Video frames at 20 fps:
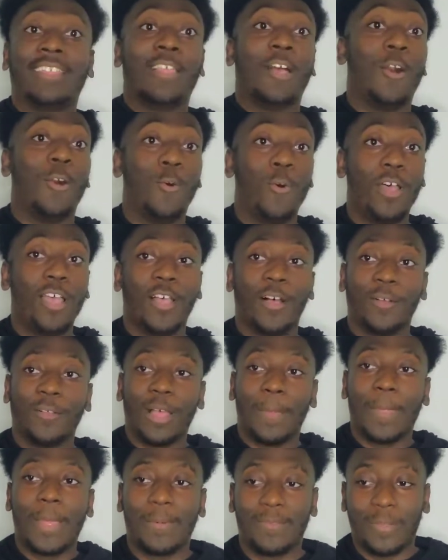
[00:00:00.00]
oh well,
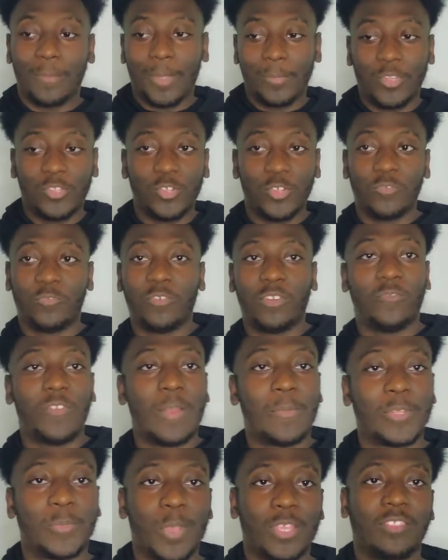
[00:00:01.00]
I'm, not, I'm just doing it from a
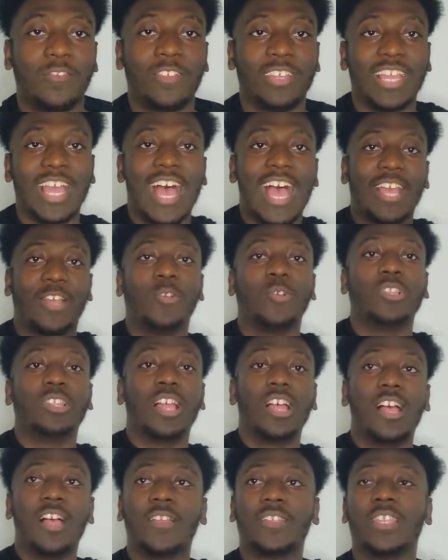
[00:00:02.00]
fair perspective, a guy who
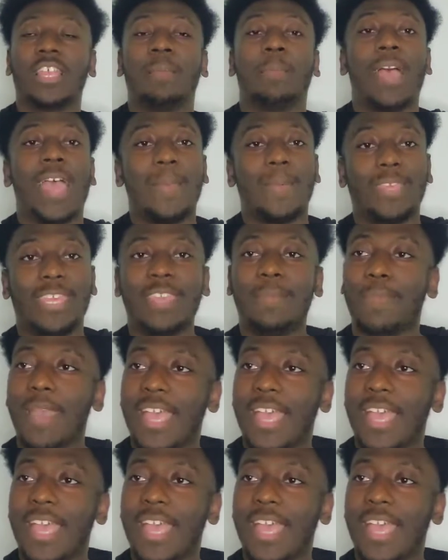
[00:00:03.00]
loves Miami Heat